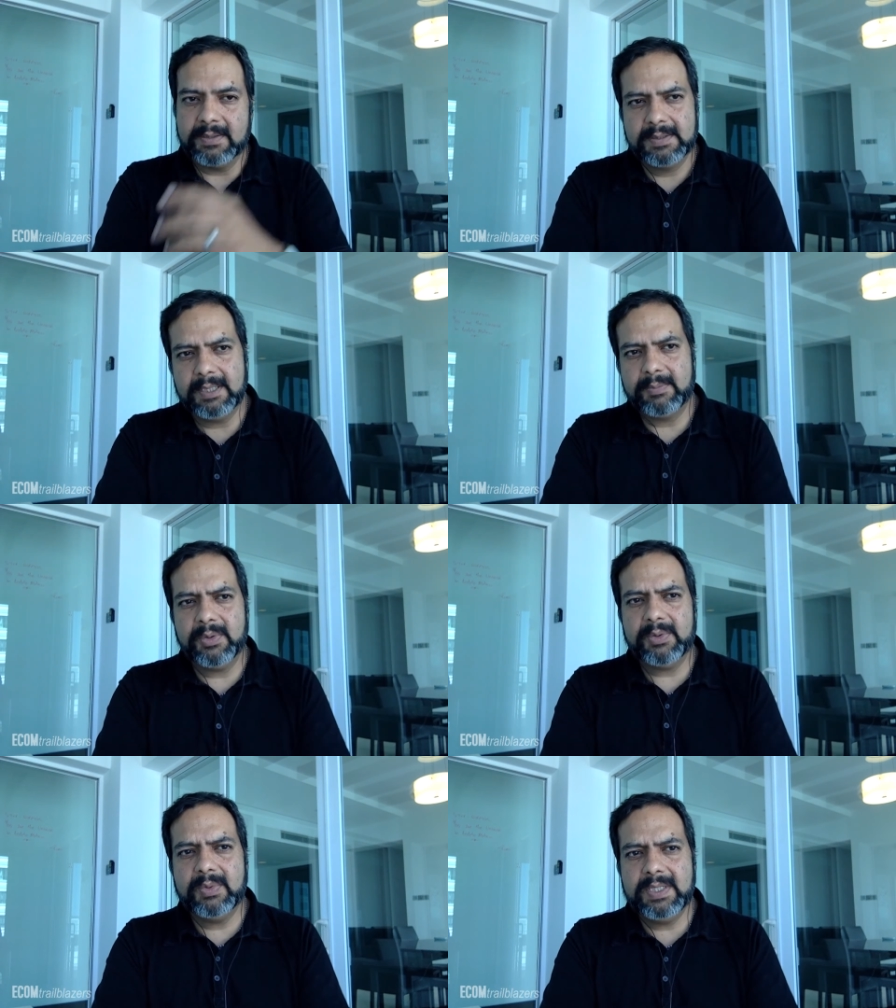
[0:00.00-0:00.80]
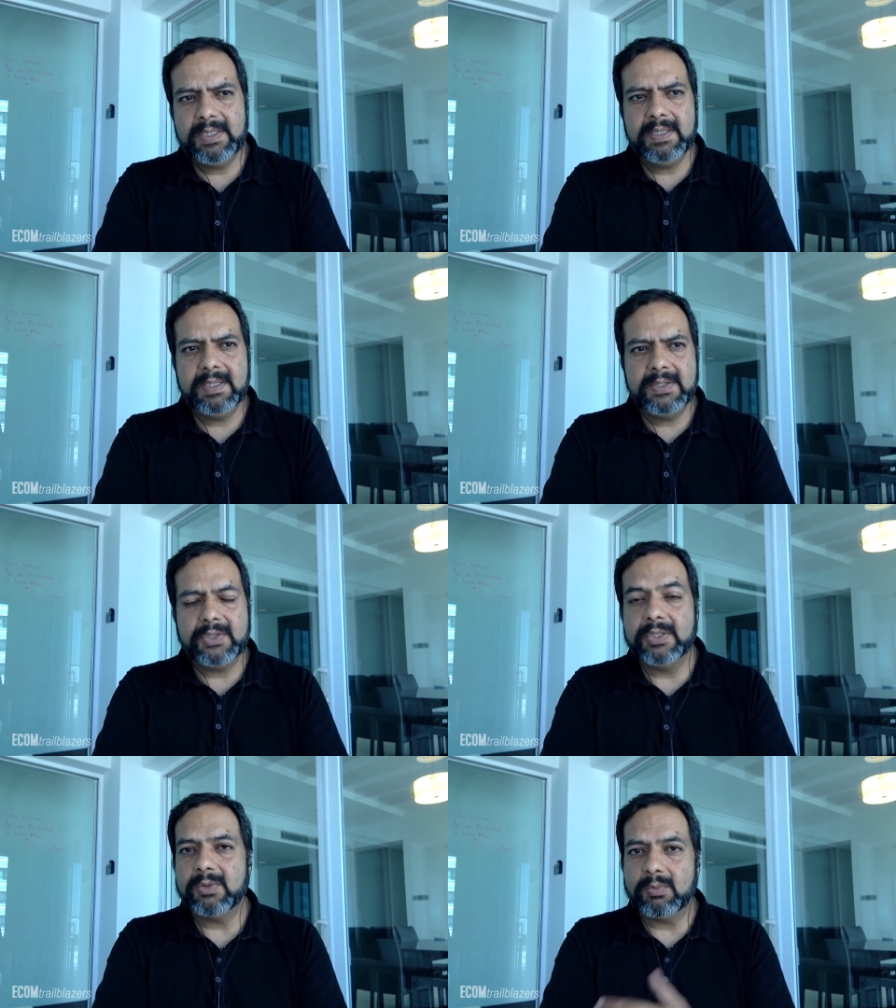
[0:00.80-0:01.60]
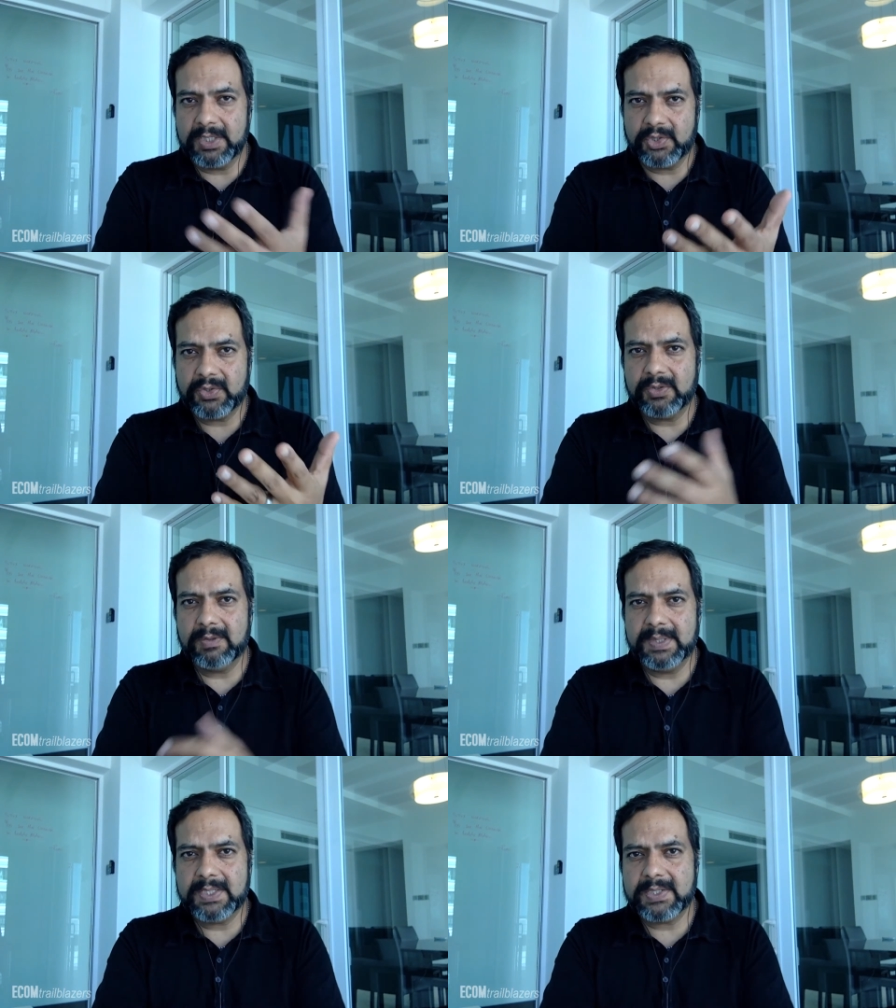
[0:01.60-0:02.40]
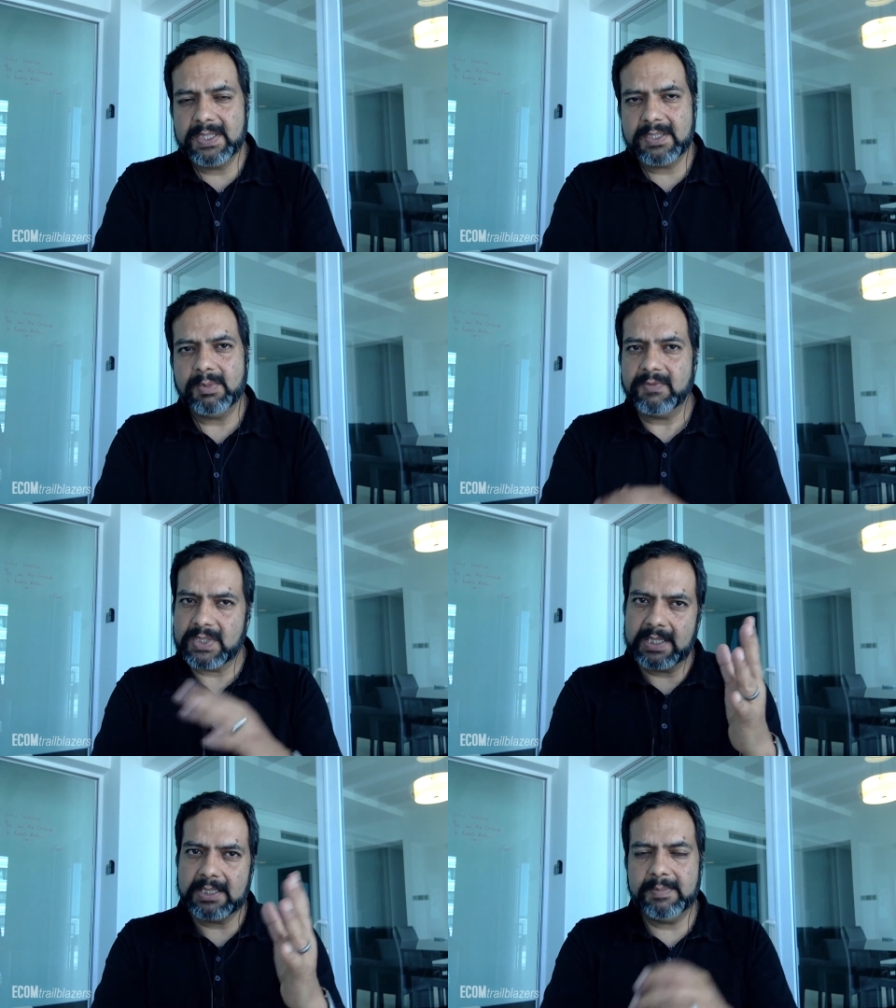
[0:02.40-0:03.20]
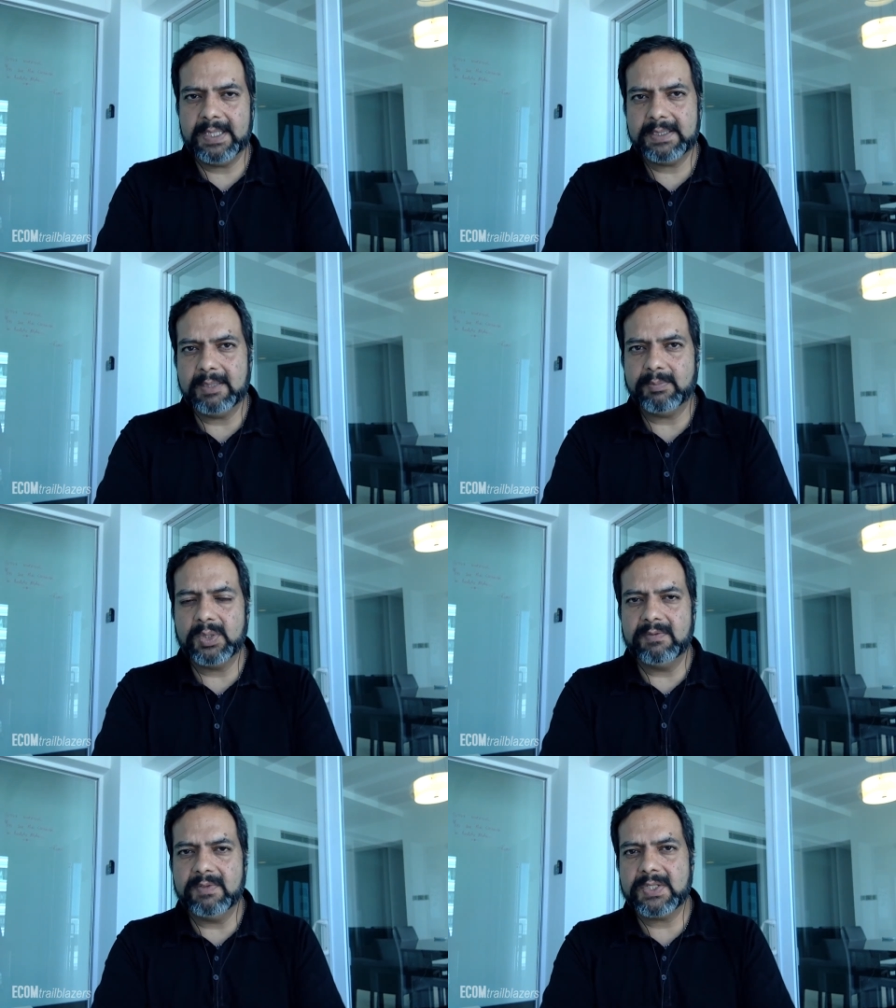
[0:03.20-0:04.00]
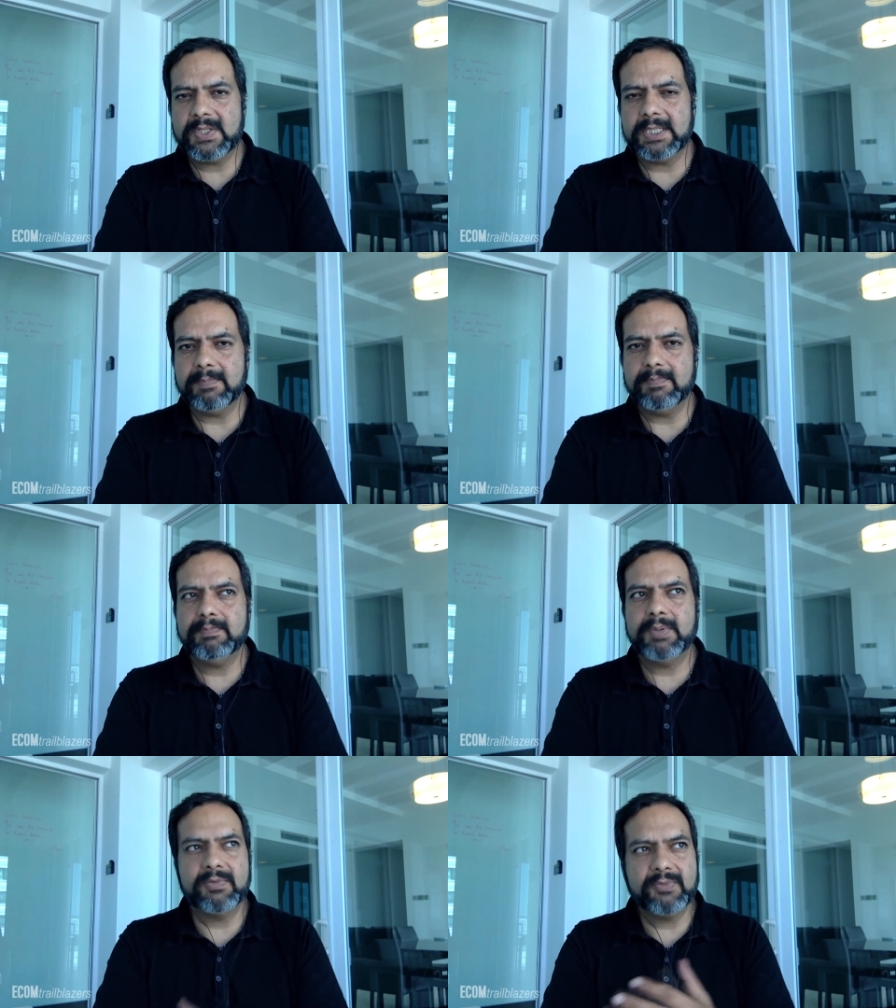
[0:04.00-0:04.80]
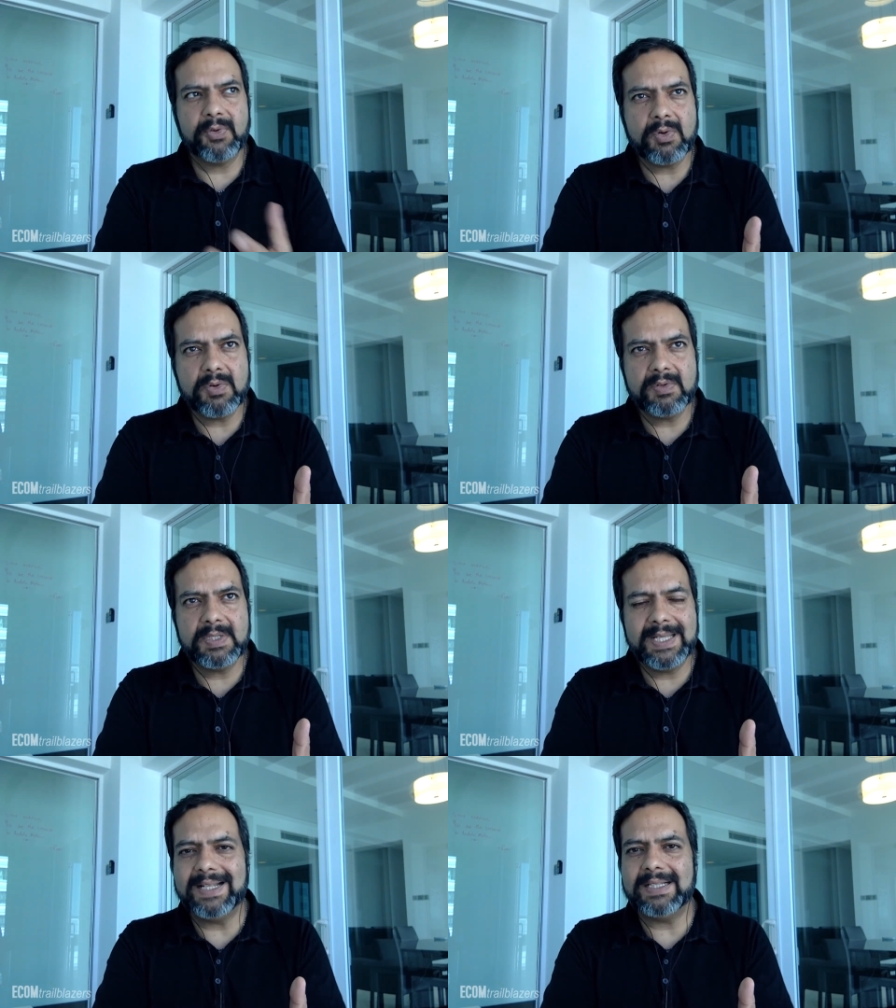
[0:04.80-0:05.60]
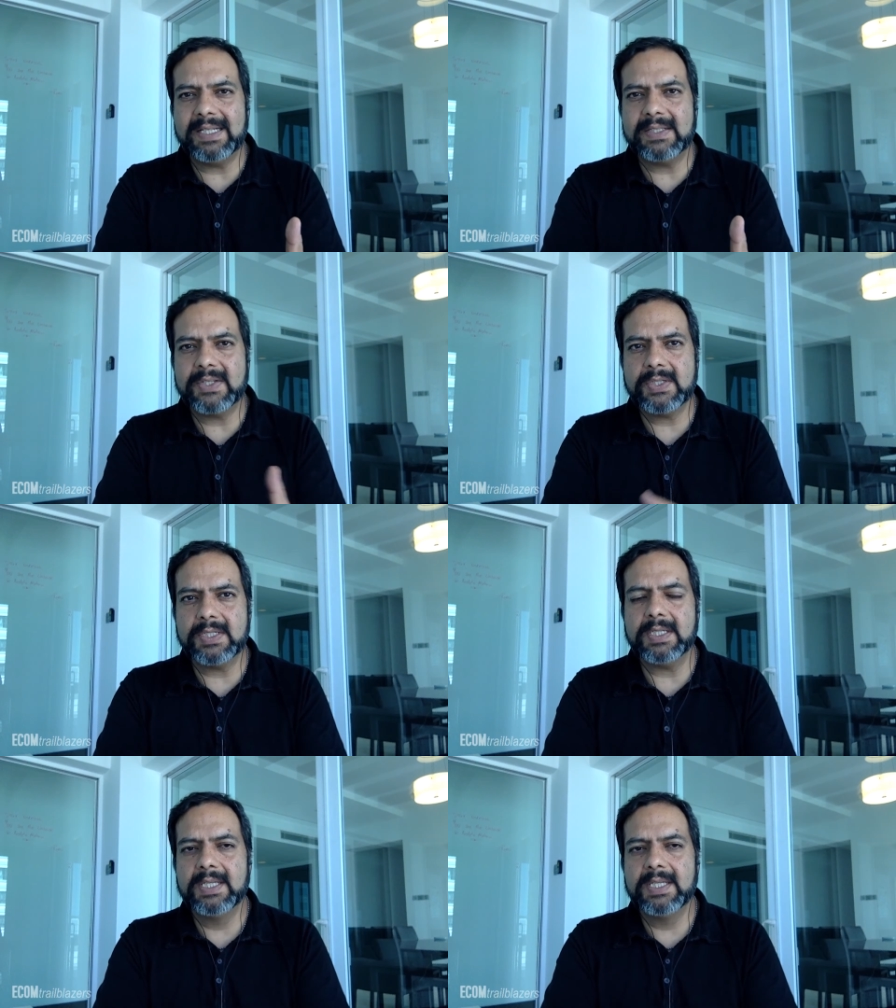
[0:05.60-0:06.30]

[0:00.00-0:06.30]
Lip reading: Number 3 is you need to register a business, and we've talked about that previously. Preferred LLC,